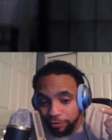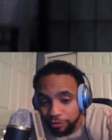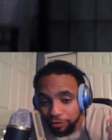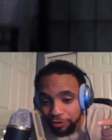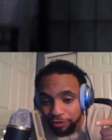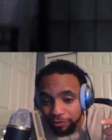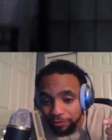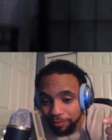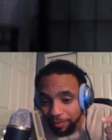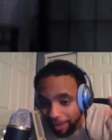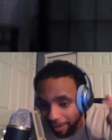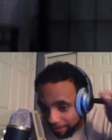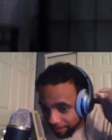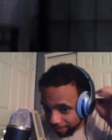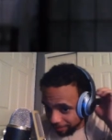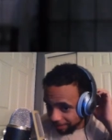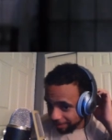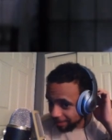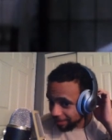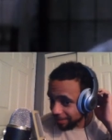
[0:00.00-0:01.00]
shoot.
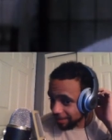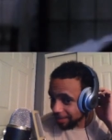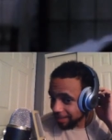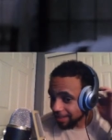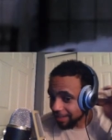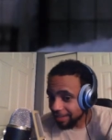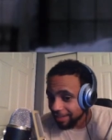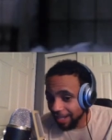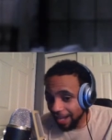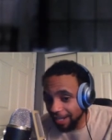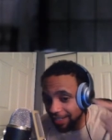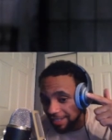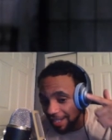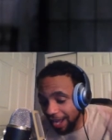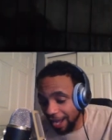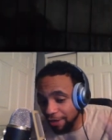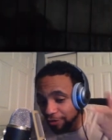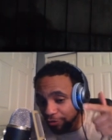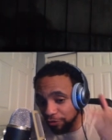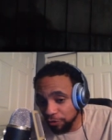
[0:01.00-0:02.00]
That's
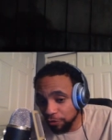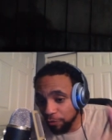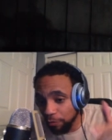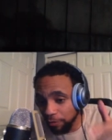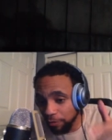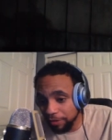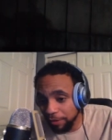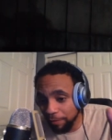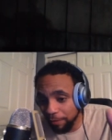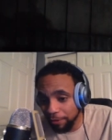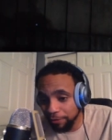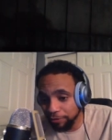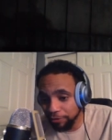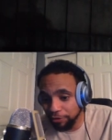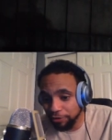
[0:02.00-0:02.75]
how you were supposed to